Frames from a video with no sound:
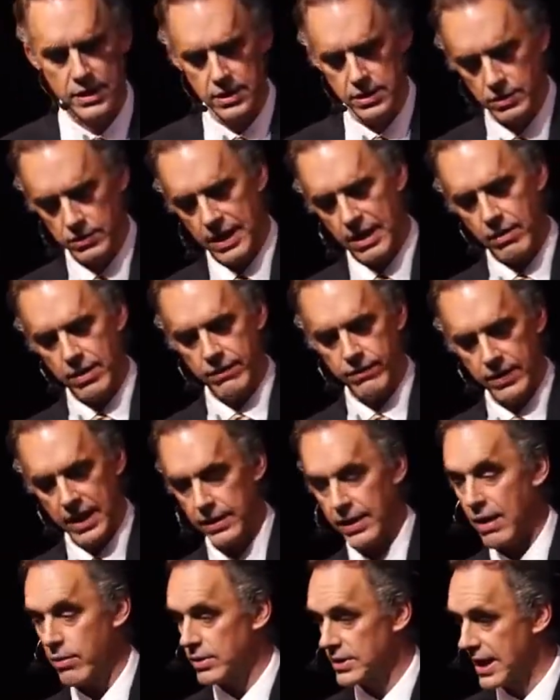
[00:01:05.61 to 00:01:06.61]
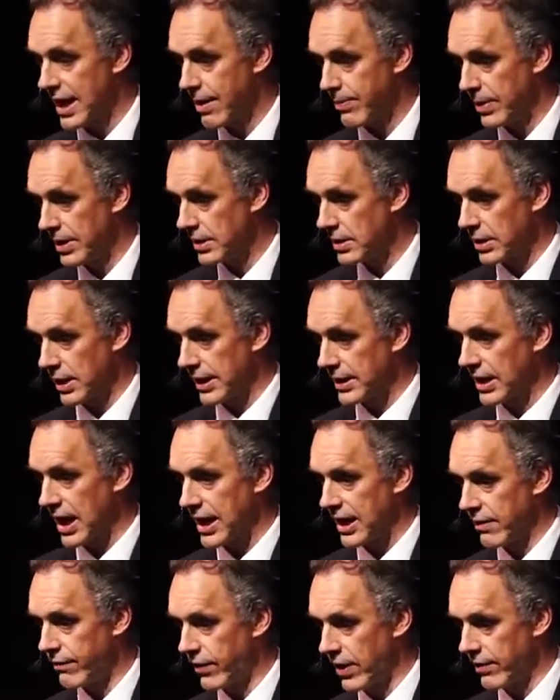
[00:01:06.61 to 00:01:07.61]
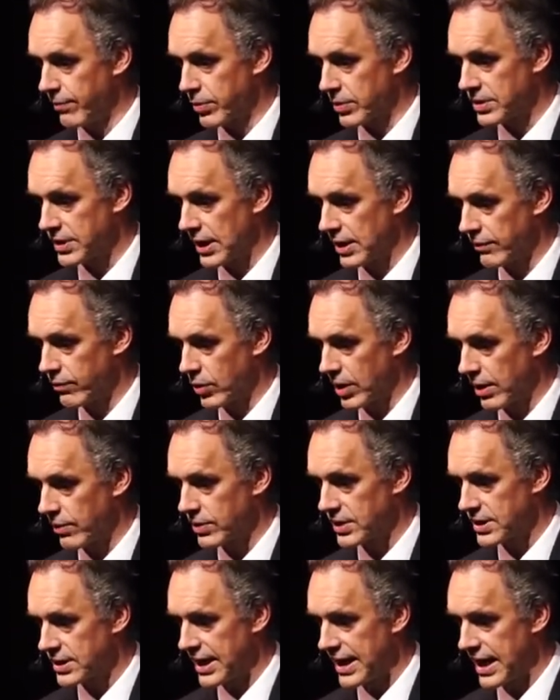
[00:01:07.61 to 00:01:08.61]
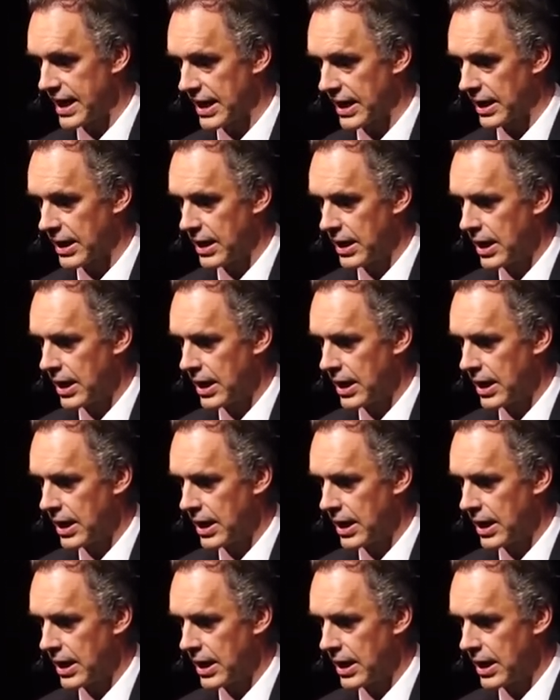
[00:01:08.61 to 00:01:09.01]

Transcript: So now and that was happening to like 95% of what I was saying.